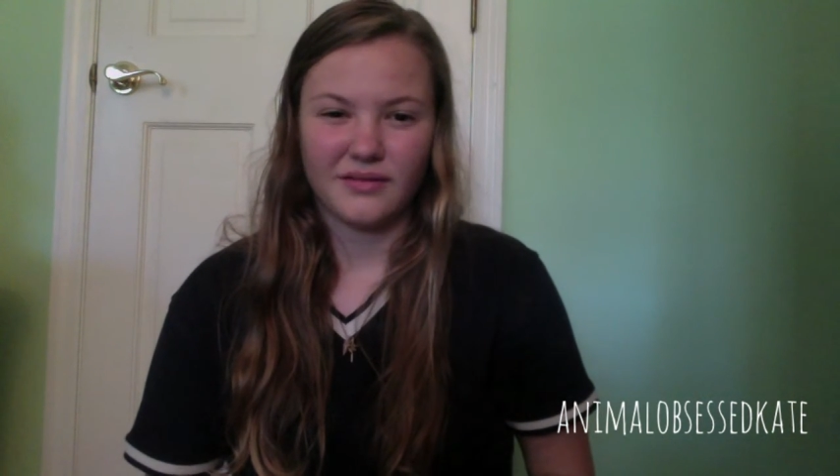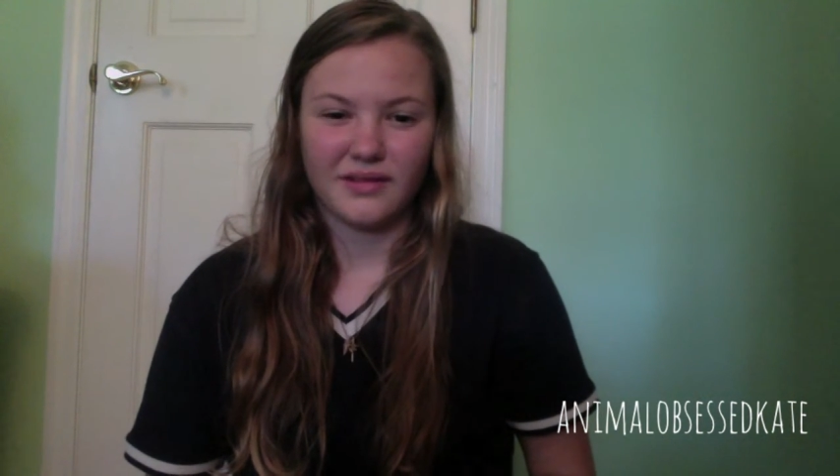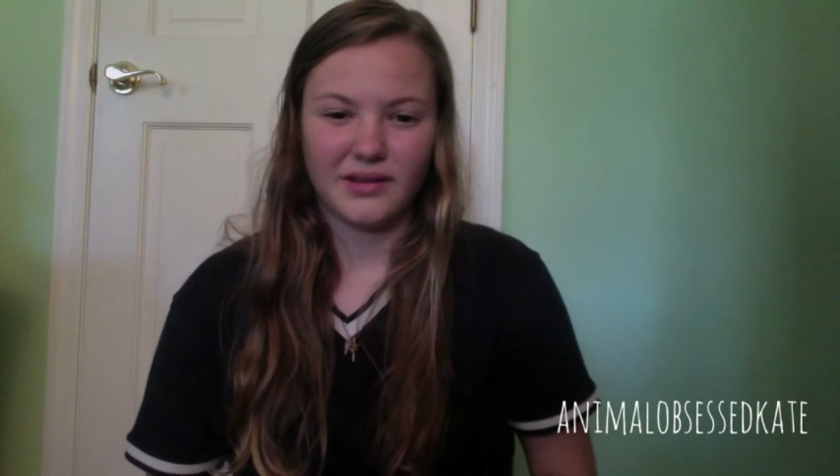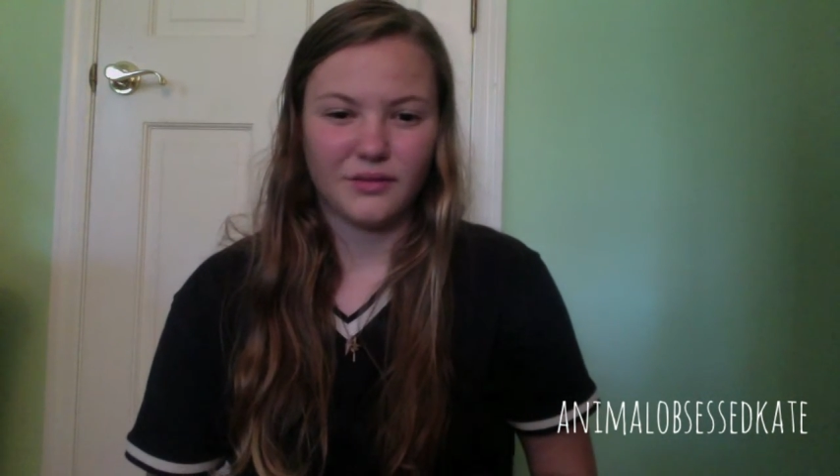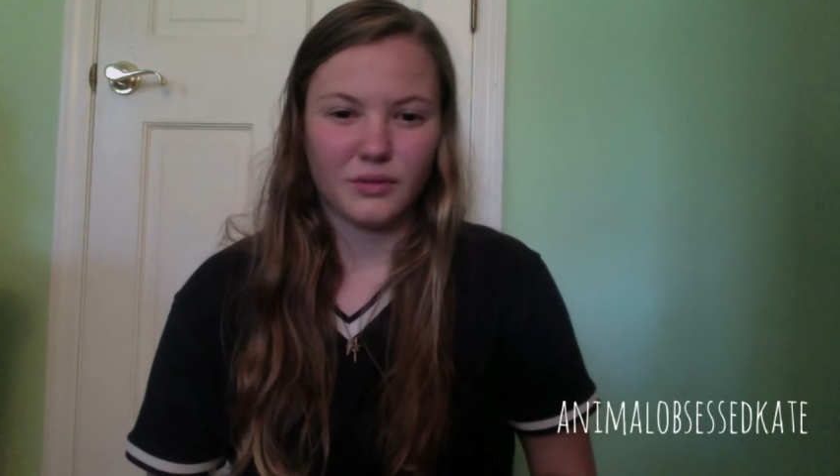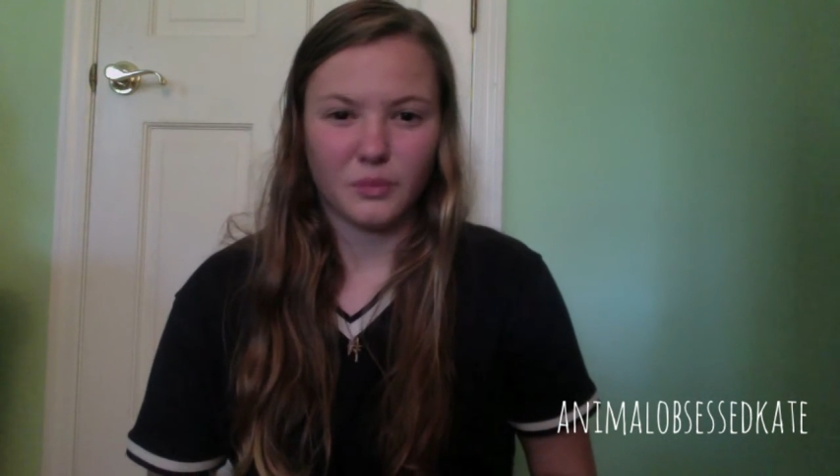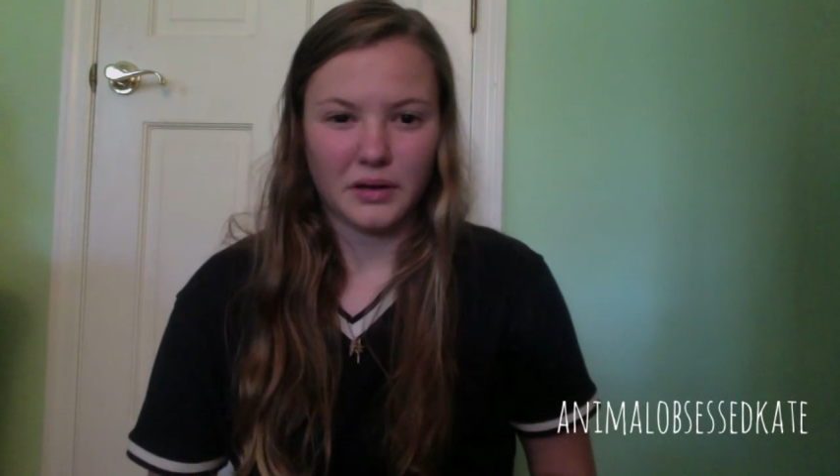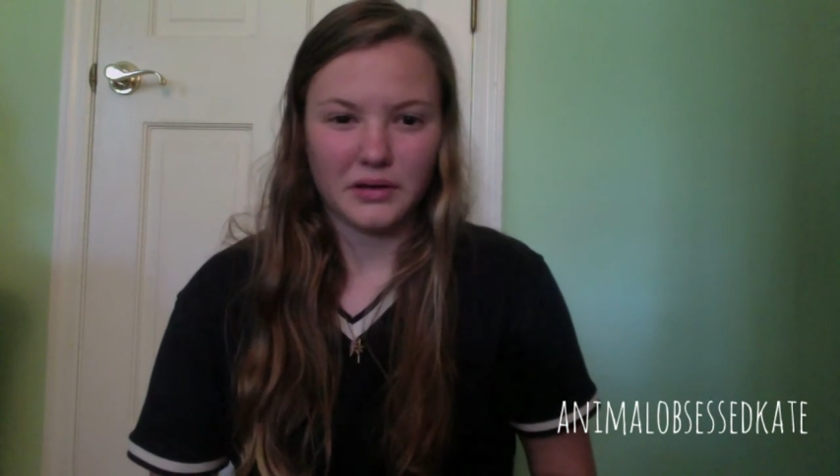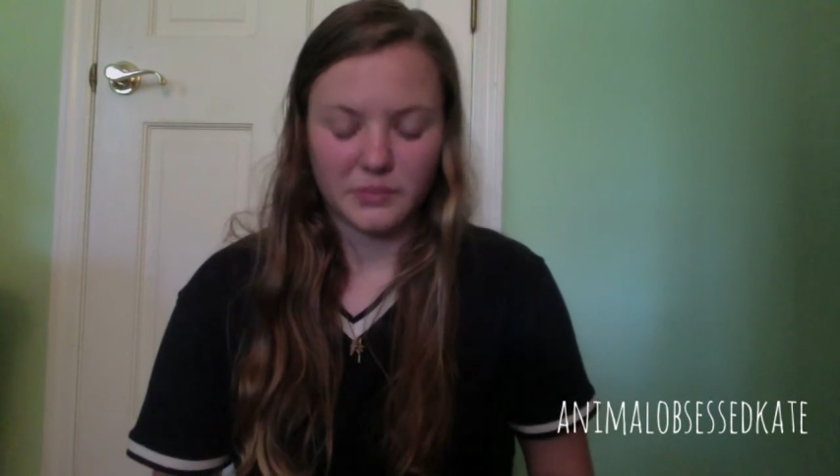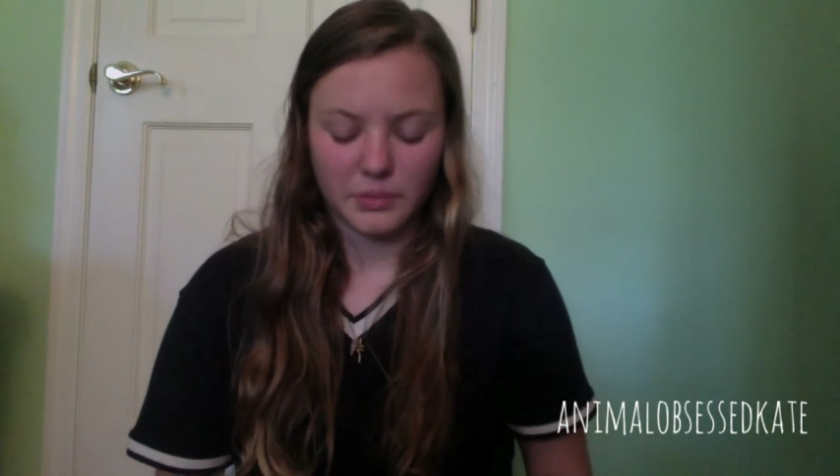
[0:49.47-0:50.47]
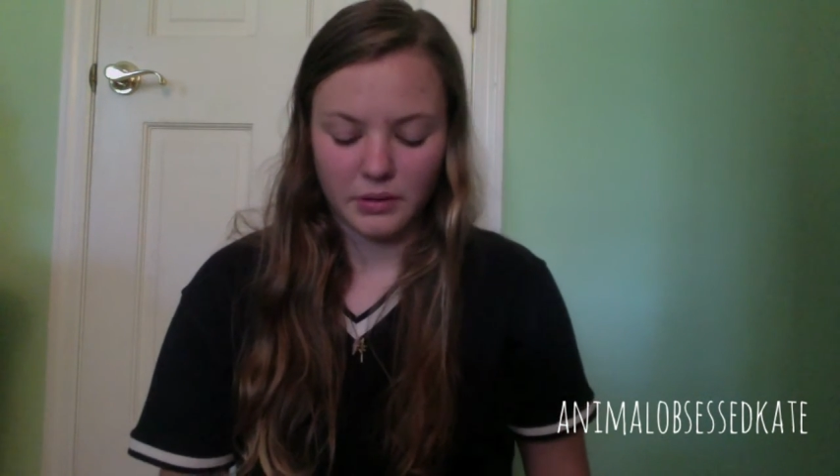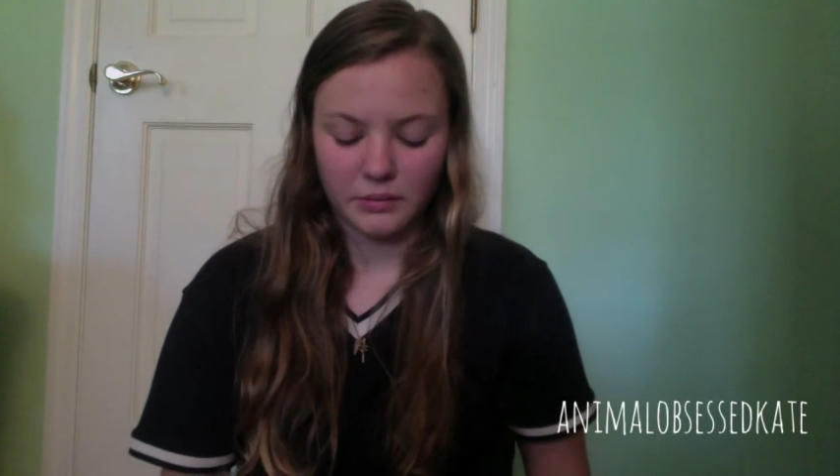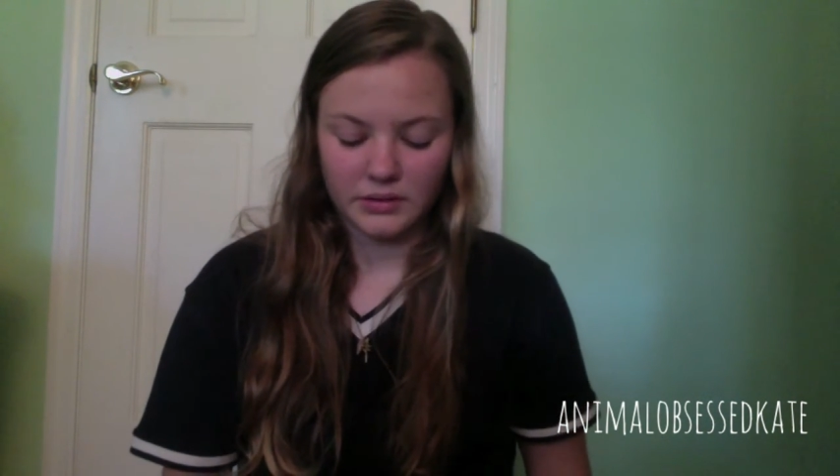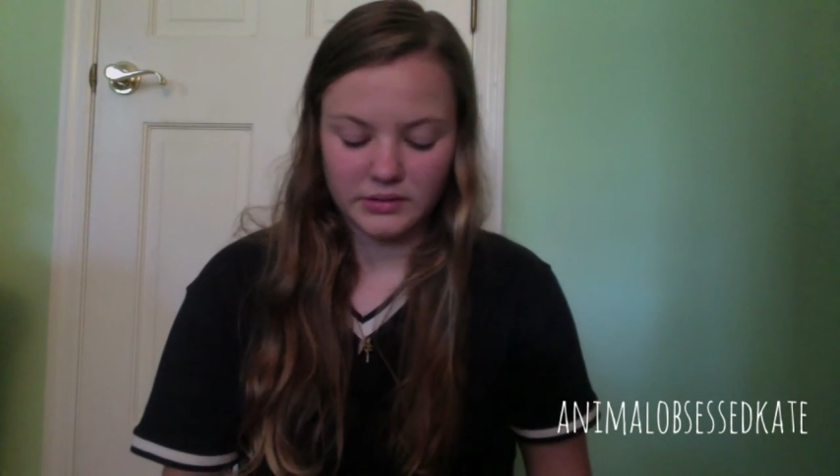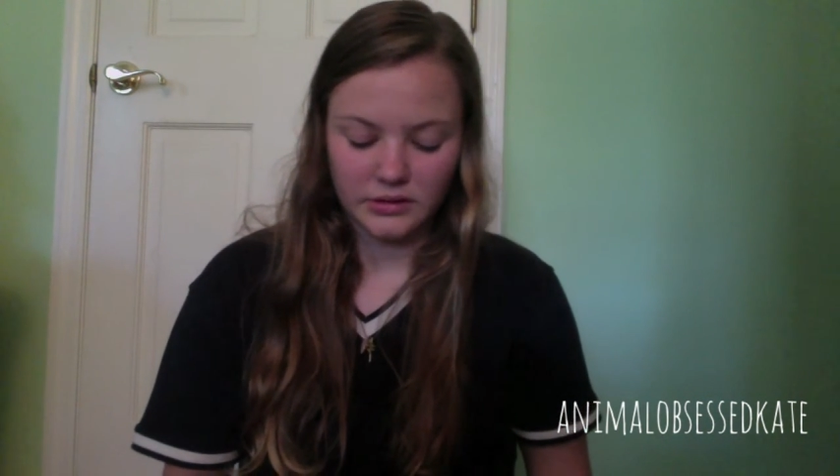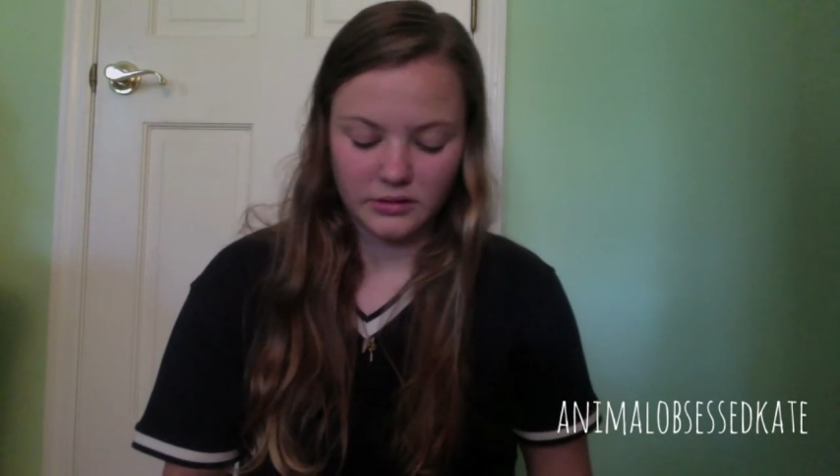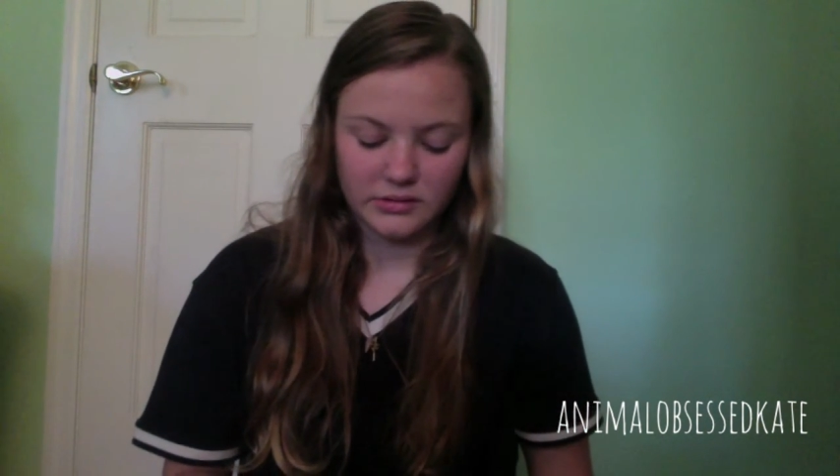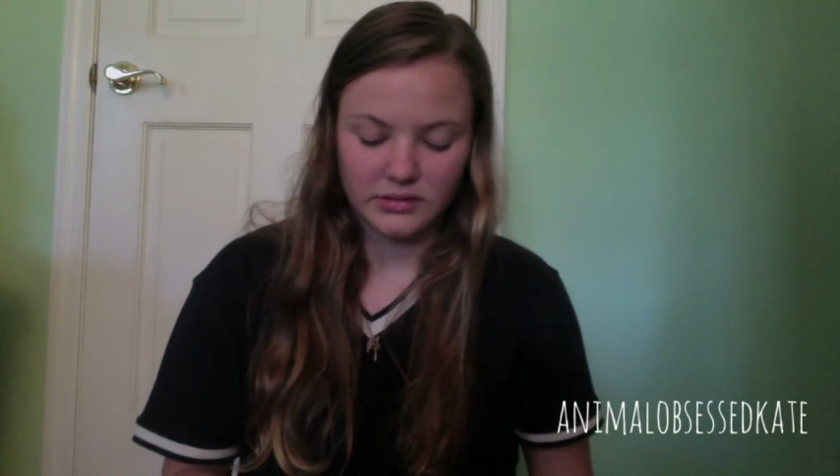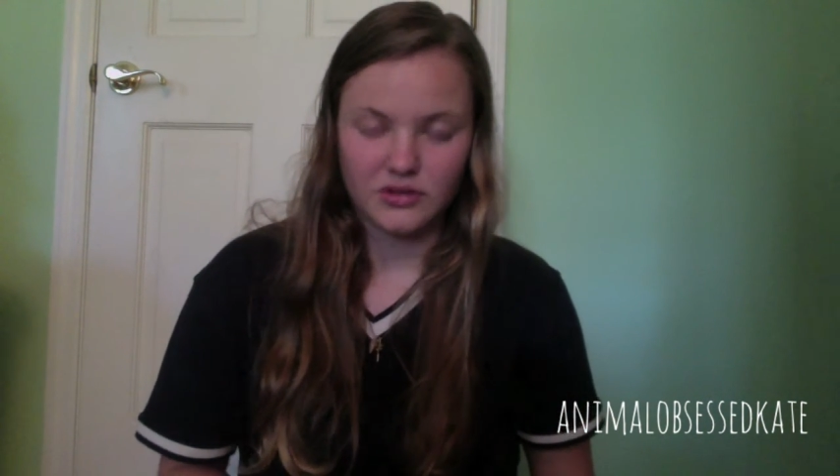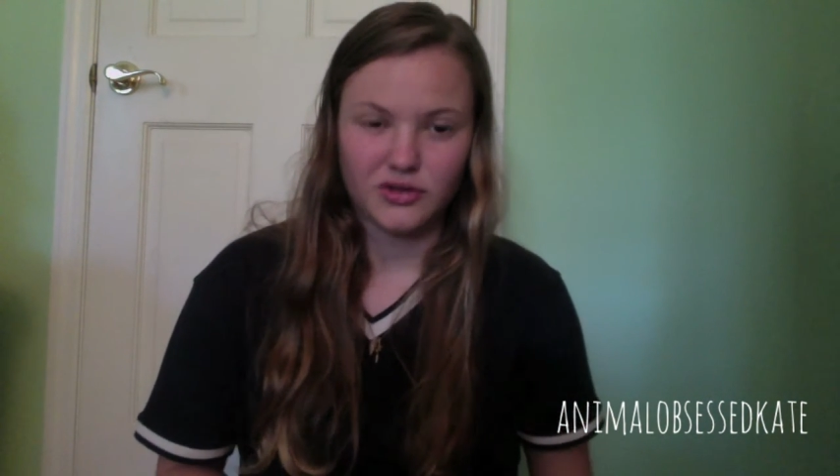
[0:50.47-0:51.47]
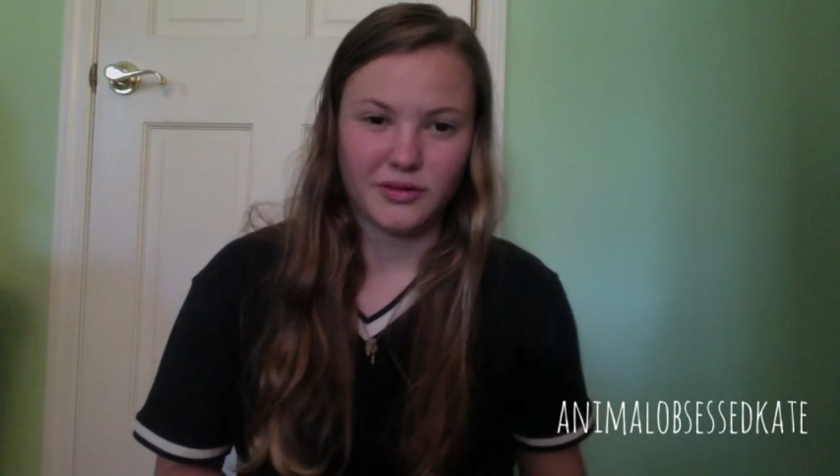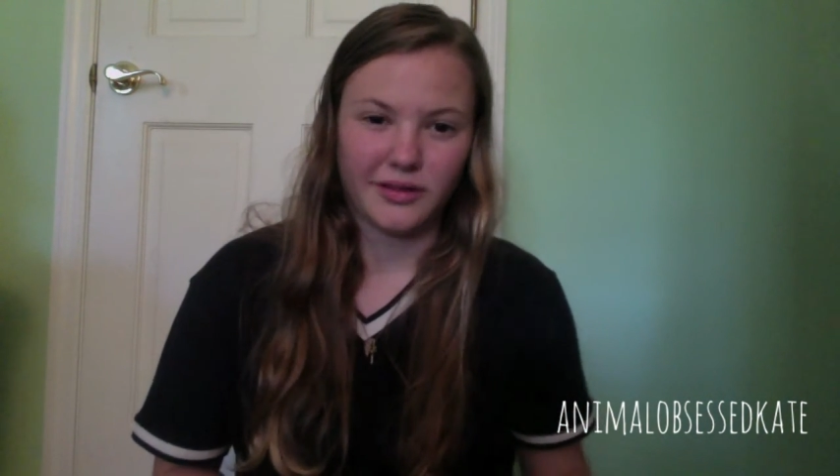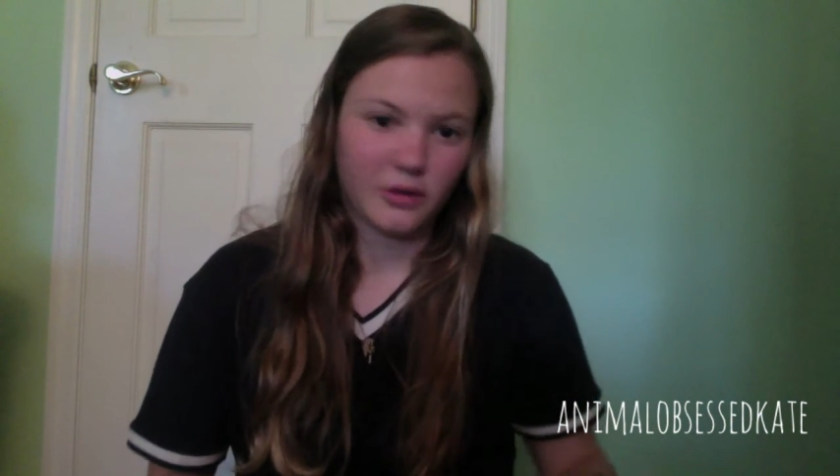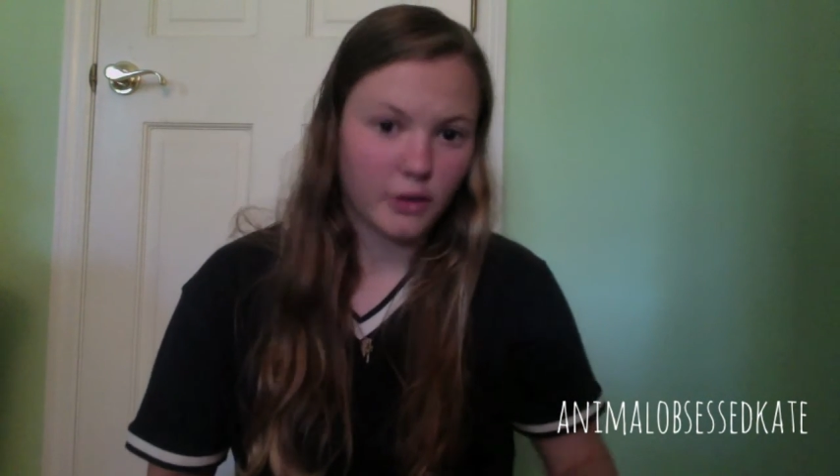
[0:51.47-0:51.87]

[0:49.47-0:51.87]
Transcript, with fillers: I don't want to wait till my mom gets here because then she'll be like, no,